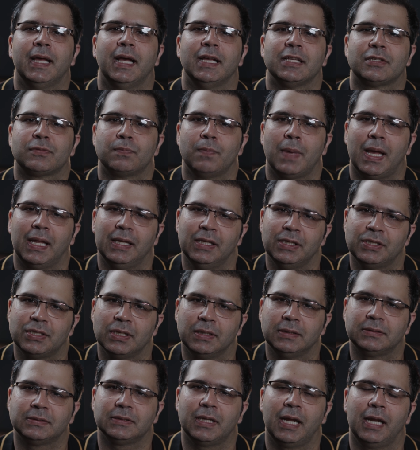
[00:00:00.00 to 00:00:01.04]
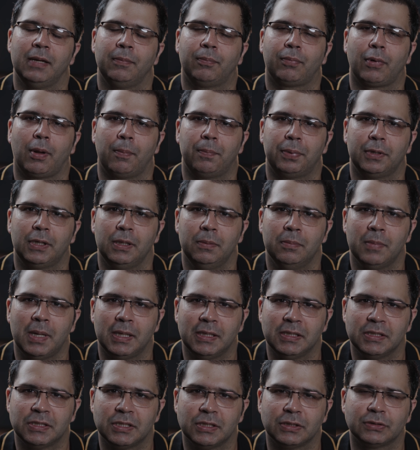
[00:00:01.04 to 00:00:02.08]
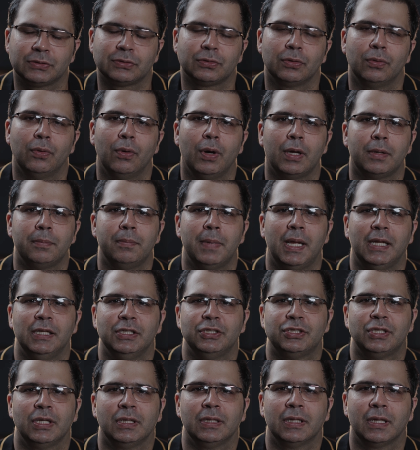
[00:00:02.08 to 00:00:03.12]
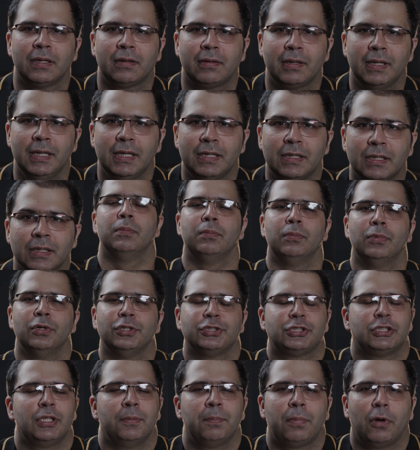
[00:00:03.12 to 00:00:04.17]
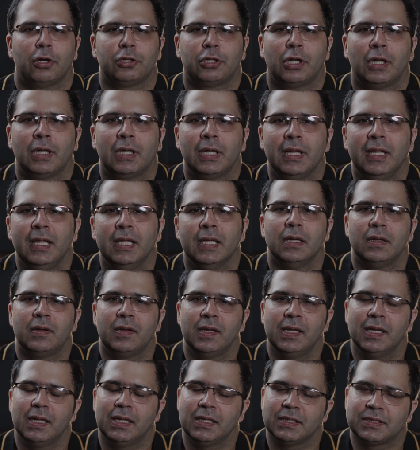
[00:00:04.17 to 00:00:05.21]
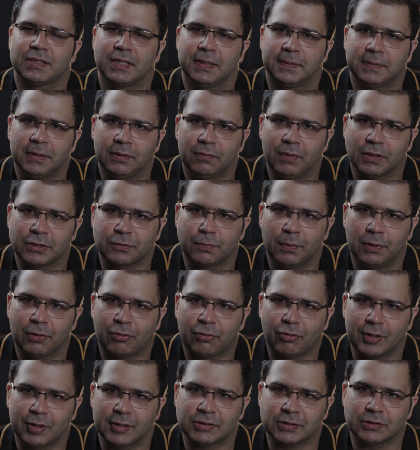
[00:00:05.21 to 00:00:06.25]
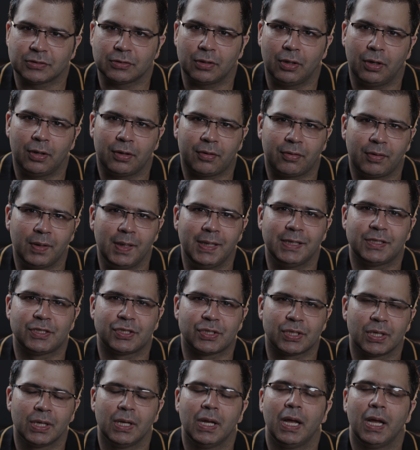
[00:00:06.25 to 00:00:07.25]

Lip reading: has managers and property managers who are managing the REIT. Most importantly, real estate investment trusts or REITs